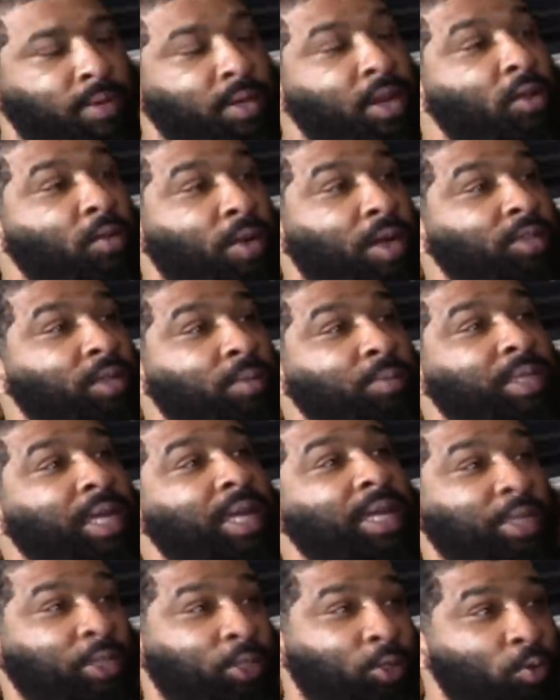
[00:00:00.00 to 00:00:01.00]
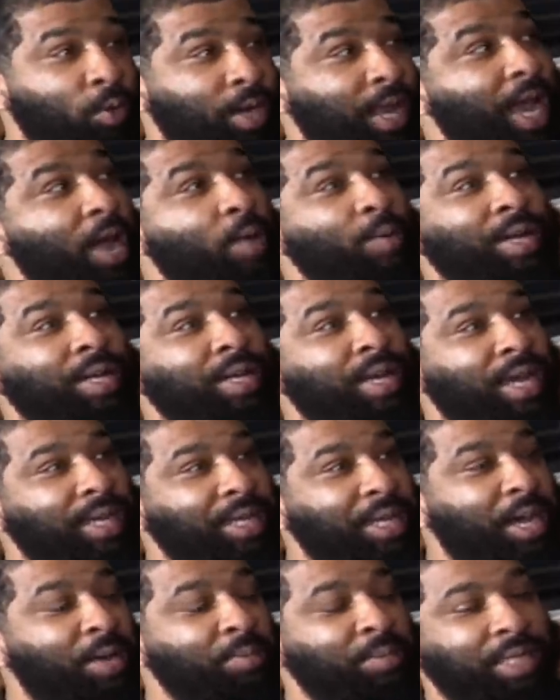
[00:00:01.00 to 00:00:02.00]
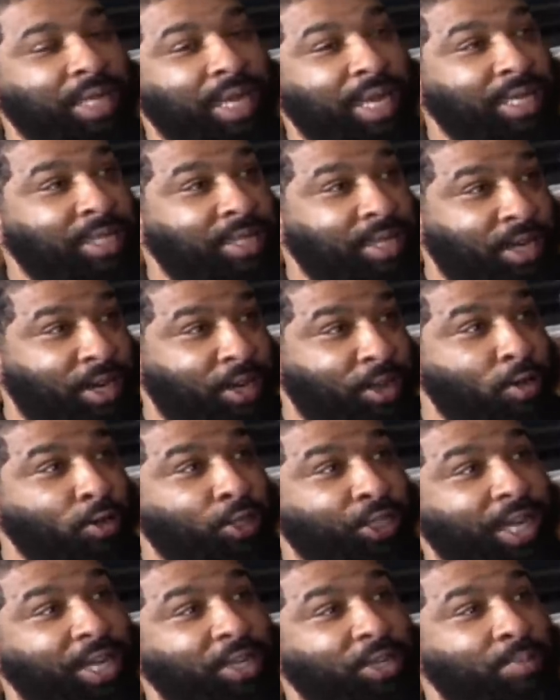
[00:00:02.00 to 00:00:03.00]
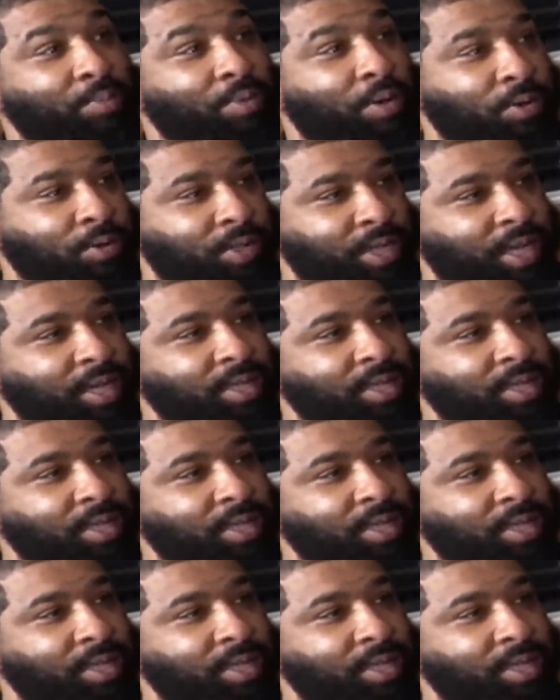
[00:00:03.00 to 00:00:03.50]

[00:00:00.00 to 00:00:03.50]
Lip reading: No, that's what I'm saying. He sorted it out. He lined it up to get into the negotiation process.